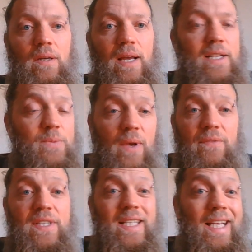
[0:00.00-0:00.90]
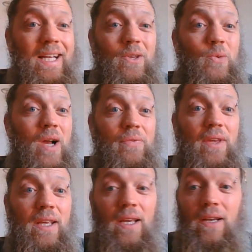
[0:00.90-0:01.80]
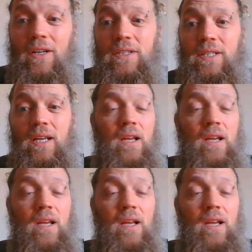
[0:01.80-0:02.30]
And as we have seen throughout the years,